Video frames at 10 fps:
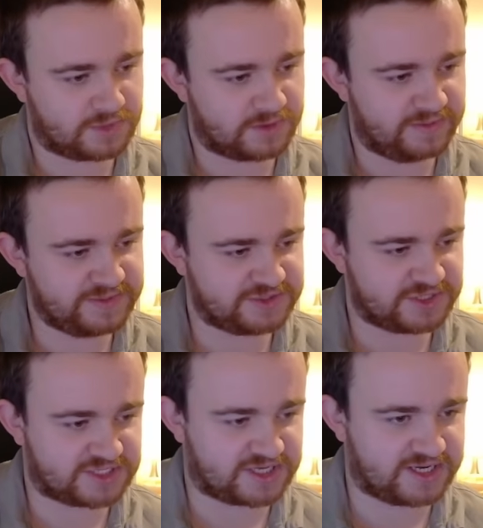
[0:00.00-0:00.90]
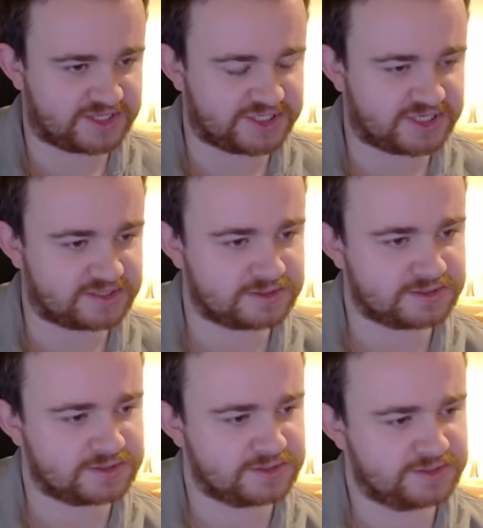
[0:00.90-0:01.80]
How do you trash the Hatchan?
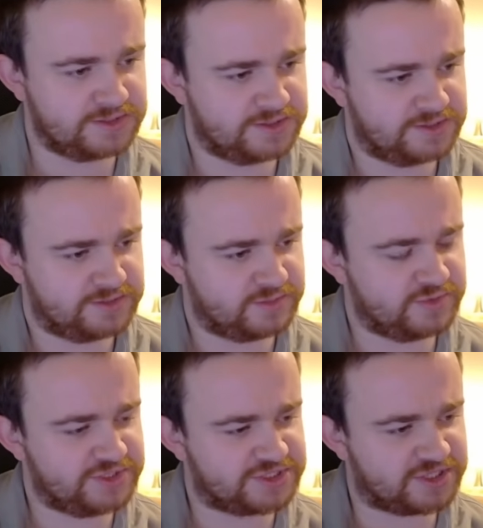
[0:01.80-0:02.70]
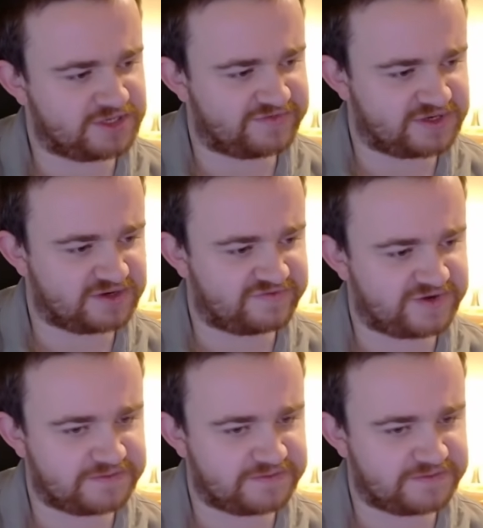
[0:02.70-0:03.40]
We just don't have enough.